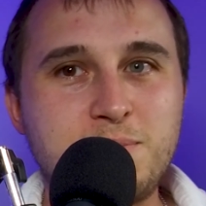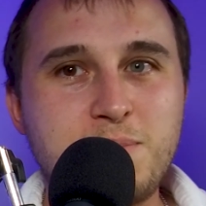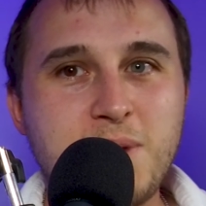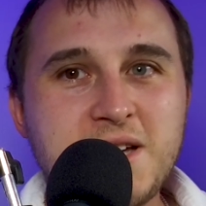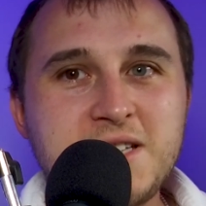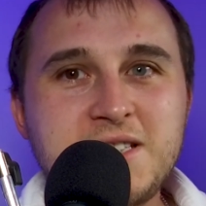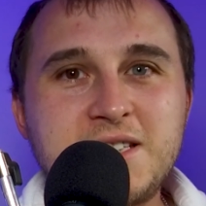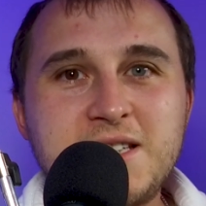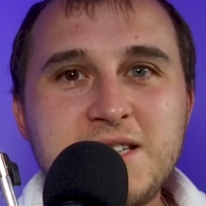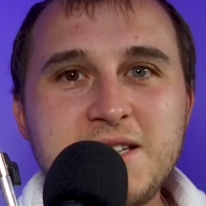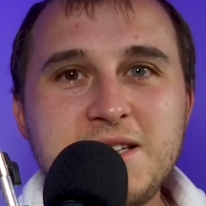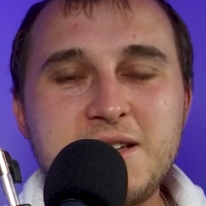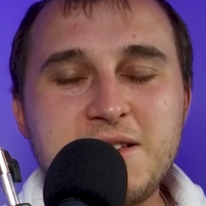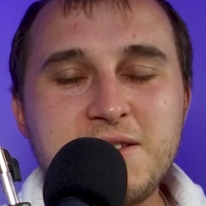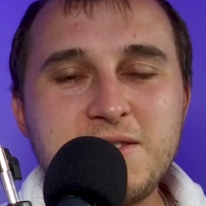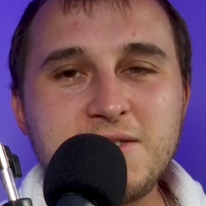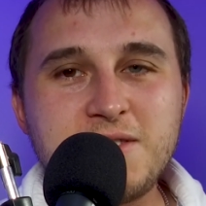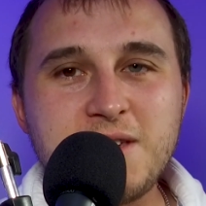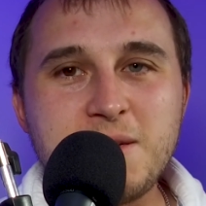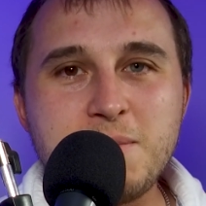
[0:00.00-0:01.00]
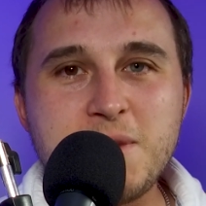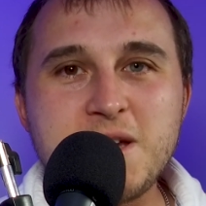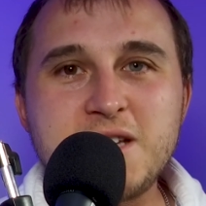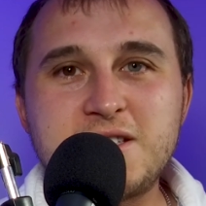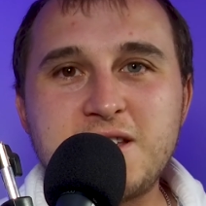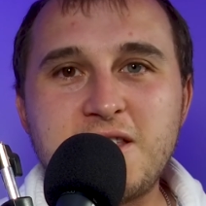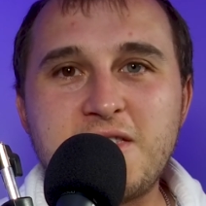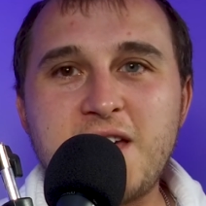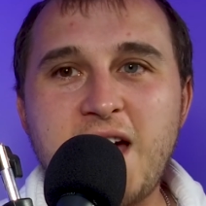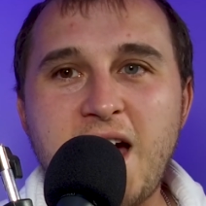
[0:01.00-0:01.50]
basically, it
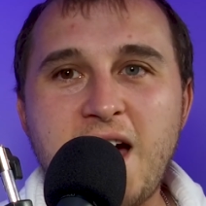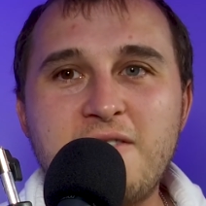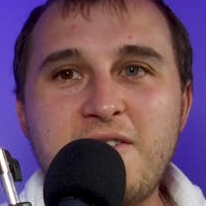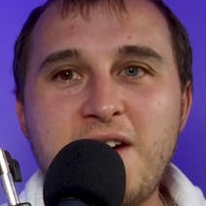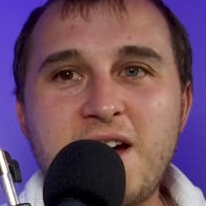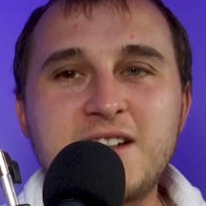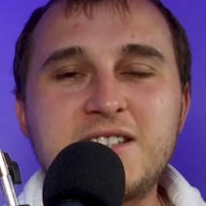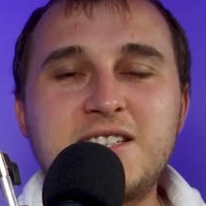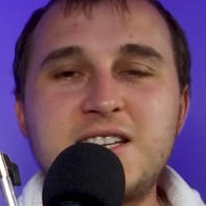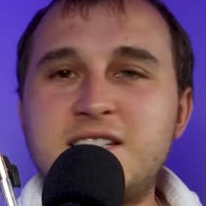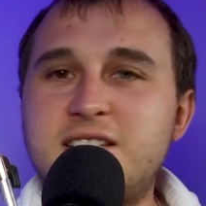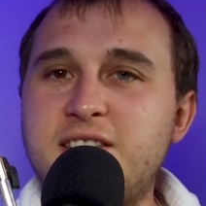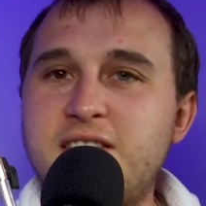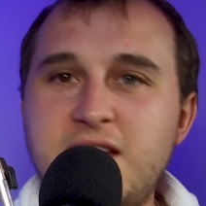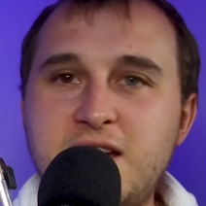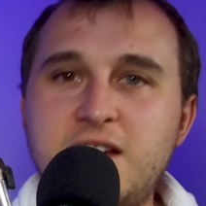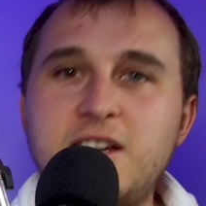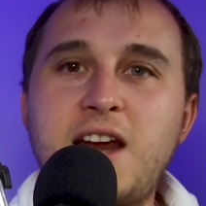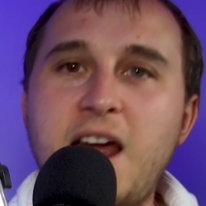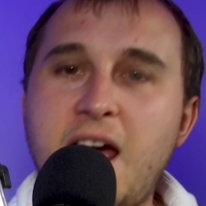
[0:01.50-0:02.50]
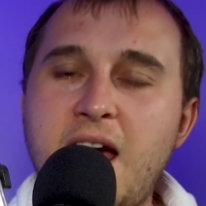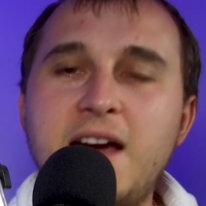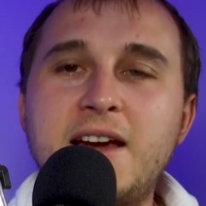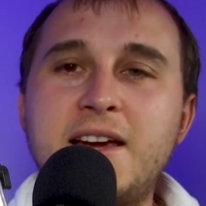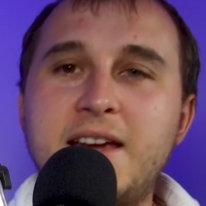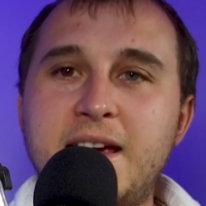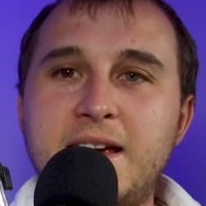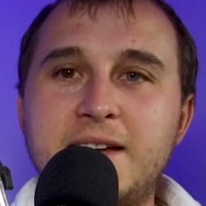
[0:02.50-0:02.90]
means that they have access and they could hack